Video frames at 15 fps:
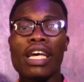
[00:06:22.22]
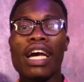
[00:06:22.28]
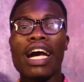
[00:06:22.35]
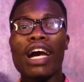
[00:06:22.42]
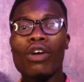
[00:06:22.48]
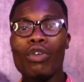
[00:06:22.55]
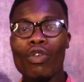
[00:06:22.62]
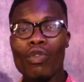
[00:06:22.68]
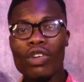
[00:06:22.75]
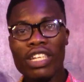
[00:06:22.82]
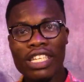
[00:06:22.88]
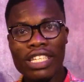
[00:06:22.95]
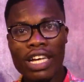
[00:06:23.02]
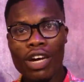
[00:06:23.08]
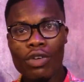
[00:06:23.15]
and
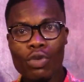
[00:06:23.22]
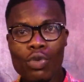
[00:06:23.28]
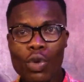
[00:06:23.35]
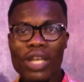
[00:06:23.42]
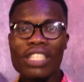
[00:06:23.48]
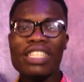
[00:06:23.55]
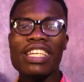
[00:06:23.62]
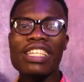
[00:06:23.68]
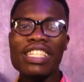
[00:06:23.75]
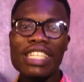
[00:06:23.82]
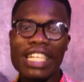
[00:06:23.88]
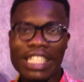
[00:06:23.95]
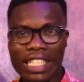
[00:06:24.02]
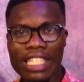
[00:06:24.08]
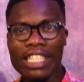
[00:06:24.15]
Confodi Yadu, I say,
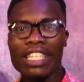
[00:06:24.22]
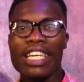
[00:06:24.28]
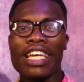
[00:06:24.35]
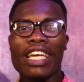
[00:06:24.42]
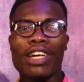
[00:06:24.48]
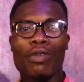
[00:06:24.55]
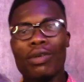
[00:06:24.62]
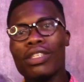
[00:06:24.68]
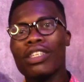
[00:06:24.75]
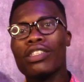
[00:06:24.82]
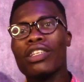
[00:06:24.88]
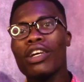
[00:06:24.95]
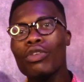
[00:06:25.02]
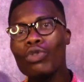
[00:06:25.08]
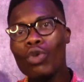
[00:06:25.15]
Dinichi. What I
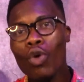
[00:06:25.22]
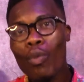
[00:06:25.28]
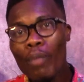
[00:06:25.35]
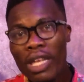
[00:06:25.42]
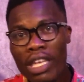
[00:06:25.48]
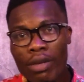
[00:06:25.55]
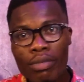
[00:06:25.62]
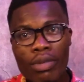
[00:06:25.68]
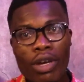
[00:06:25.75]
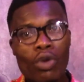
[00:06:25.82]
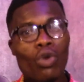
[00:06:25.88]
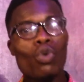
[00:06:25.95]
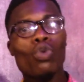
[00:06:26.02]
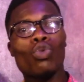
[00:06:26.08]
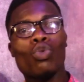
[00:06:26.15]
say, you obey
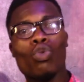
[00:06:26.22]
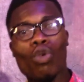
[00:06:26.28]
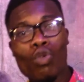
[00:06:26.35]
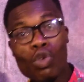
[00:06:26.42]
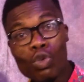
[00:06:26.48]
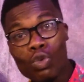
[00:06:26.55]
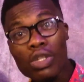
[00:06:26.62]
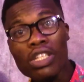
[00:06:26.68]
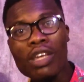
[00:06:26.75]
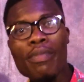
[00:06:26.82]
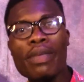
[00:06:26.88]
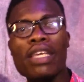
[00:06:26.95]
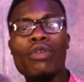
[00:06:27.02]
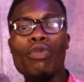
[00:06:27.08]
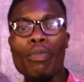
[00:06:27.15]
Yano Nusun Confusu, ye
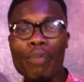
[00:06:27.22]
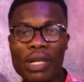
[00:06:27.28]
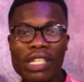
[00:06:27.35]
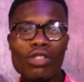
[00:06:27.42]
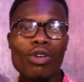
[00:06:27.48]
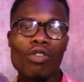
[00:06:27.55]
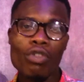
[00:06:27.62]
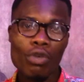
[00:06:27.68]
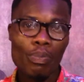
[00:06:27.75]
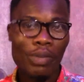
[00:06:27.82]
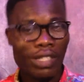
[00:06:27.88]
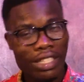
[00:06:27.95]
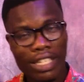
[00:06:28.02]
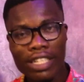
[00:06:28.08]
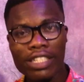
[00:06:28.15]
be repeat of
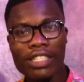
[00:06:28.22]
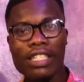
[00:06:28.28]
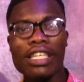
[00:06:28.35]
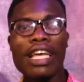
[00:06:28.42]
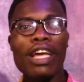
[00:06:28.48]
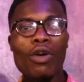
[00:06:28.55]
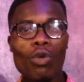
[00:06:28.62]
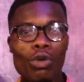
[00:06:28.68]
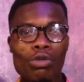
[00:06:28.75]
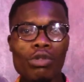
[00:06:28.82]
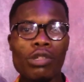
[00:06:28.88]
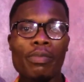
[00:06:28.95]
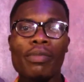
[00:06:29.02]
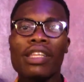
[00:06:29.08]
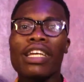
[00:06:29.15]
reputation, air
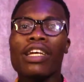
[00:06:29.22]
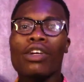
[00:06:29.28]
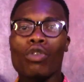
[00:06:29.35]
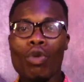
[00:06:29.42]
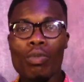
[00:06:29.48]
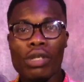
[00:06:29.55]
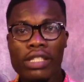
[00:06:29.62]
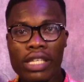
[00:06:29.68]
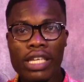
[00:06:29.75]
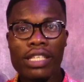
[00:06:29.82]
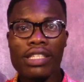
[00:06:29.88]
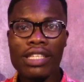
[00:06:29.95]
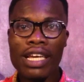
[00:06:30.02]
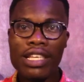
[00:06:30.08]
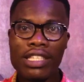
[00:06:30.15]
causing, Kobiche,
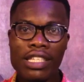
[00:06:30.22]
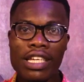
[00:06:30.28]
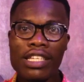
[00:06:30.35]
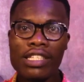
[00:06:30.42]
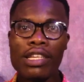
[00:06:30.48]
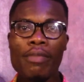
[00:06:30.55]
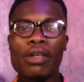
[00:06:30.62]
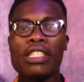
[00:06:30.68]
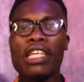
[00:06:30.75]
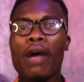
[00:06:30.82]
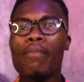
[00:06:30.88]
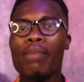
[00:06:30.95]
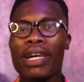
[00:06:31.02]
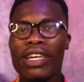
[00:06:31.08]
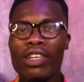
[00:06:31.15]
Sunshine Summit, a
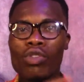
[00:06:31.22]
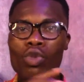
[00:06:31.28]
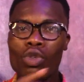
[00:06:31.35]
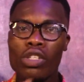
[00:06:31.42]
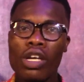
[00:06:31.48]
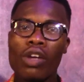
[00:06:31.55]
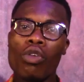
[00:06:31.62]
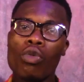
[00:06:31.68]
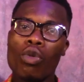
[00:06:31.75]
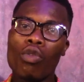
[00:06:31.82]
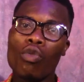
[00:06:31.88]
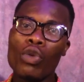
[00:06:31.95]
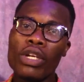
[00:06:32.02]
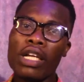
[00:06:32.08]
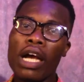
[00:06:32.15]
package, those canon
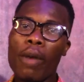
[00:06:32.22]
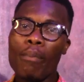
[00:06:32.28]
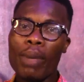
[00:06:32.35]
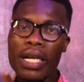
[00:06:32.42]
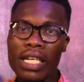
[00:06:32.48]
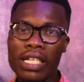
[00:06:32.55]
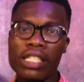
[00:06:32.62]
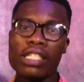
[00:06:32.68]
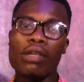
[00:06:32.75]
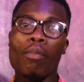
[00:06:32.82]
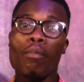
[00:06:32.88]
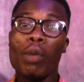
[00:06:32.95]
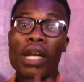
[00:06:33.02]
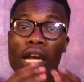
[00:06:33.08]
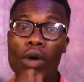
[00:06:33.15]
Confu in our packaging,
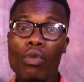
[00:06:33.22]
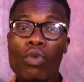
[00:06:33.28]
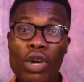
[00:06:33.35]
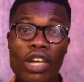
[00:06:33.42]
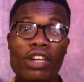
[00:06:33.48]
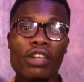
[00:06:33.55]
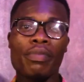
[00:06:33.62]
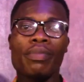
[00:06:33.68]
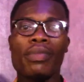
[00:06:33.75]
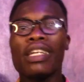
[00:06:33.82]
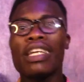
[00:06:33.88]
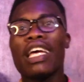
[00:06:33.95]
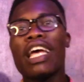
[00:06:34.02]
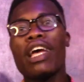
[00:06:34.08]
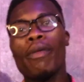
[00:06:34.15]
Bulawe,
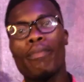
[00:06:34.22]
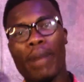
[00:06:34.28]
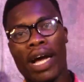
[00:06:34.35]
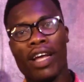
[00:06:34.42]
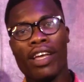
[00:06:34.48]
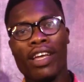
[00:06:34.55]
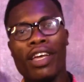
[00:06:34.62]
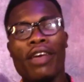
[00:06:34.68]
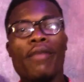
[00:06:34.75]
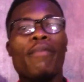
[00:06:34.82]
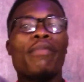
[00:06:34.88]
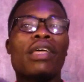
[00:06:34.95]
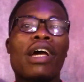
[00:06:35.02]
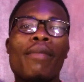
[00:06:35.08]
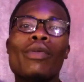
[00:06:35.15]
Eba,
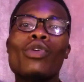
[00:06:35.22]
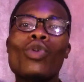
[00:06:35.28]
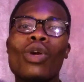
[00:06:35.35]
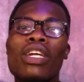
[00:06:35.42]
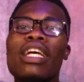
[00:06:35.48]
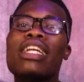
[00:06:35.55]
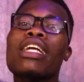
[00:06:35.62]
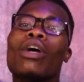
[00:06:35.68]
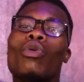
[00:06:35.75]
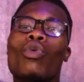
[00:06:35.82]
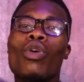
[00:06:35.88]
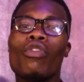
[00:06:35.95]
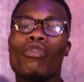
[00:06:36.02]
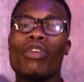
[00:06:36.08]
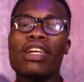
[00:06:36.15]
Miamedon Dada,
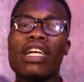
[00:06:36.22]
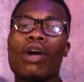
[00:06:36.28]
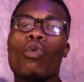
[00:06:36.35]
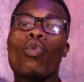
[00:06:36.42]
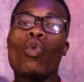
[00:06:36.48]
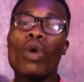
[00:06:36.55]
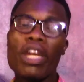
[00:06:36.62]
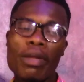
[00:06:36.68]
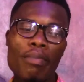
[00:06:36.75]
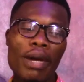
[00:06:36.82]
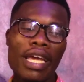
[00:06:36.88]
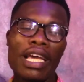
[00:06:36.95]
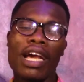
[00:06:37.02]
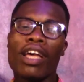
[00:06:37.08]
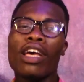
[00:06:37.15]
Godfather, Warden
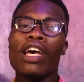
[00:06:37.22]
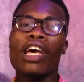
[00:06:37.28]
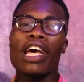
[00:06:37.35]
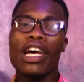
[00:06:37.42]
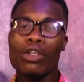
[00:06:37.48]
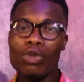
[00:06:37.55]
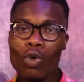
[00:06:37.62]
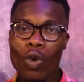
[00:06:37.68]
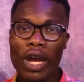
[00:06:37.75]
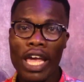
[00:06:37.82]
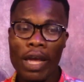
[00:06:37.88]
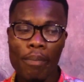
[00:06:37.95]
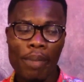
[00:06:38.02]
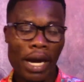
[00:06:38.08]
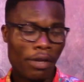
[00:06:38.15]
Maya, Esso
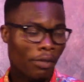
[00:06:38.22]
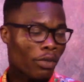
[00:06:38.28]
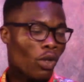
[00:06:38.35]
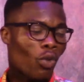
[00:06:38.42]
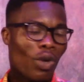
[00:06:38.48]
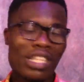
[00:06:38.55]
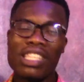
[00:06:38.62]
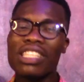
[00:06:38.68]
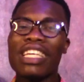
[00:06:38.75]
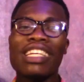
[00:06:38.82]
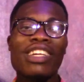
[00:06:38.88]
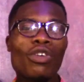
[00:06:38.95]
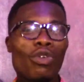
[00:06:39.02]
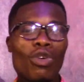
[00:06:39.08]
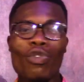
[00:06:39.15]
Eba, what is the
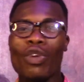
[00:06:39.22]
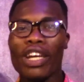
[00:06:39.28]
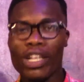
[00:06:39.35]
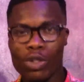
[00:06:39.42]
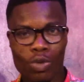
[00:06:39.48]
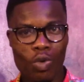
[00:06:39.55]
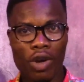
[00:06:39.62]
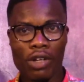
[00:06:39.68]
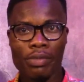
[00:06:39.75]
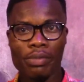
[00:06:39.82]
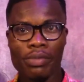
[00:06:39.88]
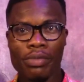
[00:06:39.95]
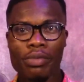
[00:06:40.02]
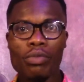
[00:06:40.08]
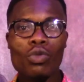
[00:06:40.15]
name of Ketua?
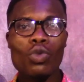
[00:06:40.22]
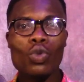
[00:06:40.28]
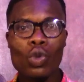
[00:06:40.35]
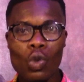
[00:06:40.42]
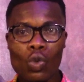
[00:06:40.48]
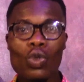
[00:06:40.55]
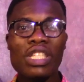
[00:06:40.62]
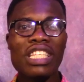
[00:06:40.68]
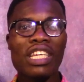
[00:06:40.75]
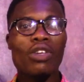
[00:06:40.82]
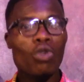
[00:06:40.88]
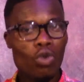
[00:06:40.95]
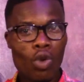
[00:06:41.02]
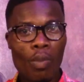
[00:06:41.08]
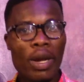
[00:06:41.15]
Who
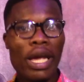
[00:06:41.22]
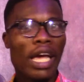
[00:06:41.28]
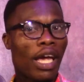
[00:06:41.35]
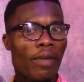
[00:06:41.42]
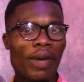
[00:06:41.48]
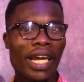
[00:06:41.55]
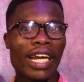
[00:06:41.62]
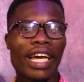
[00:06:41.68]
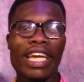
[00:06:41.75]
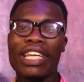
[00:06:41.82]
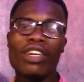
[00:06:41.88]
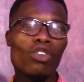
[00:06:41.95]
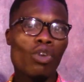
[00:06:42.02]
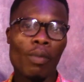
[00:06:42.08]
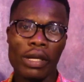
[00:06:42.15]
saying Dome Ebana
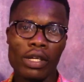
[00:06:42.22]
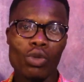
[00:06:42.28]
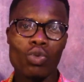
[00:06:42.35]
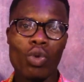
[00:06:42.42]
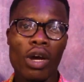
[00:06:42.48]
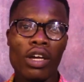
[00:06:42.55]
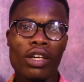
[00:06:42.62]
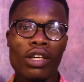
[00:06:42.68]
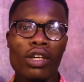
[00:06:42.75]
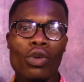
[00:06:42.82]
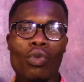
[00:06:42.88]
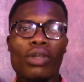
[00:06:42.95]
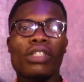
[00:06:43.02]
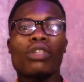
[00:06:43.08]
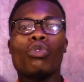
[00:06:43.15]
and Dom Ketua
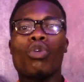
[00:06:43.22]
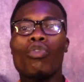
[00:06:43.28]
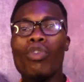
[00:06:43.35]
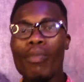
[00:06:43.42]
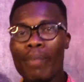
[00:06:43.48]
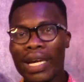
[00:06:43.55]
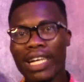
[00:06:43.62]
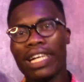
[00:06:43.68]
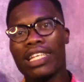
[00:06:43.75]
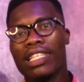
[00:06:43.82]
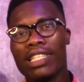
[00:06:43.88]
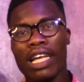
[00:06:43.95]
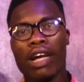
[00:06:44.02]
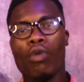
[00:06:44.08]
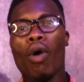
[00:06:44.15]
was in Kofa
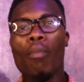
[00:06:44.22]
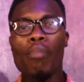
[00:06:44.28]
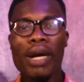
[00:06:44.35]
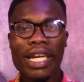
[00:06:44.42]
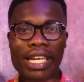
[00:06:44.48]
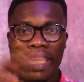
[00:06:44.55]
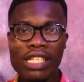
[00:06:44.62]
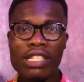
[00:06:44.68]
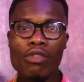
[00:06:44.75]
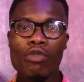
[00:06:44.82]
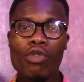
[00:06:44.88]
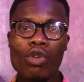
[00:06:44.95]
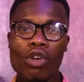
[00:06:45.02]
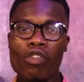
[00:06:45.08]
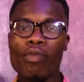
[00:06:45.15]
Bekasa or package
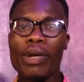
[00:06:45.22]
full of